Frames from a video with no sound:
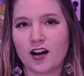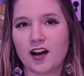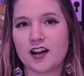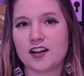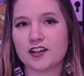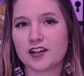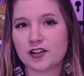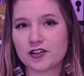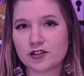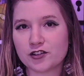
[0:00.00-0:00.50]

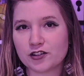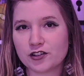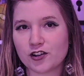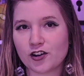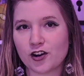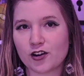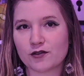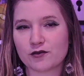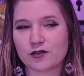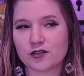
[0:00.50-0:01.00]
another good
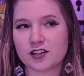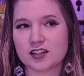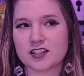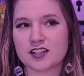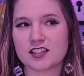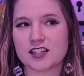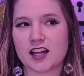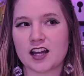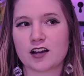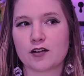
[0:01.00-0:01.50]
card for
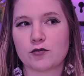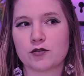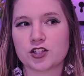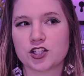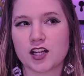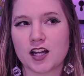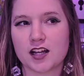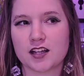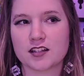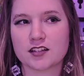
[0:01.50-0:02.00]
this deck,
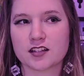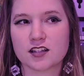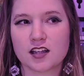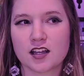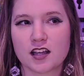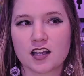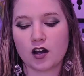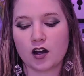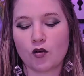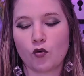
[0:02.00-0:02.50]
which has
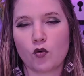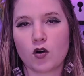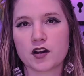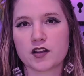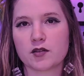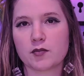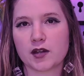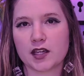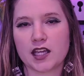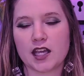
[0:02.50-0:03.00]
one
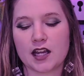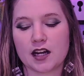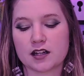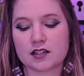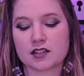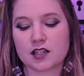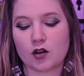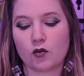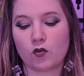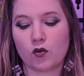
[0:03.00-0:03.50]
of the
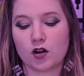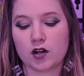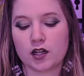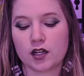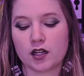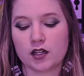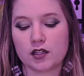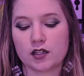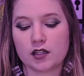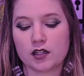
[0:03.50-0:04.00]
mechanics I
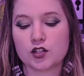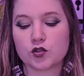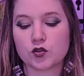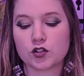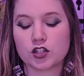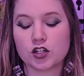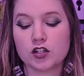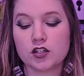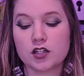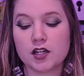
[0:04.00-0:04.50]
wanted, is
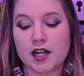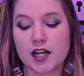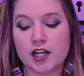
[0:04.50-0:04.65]
Return to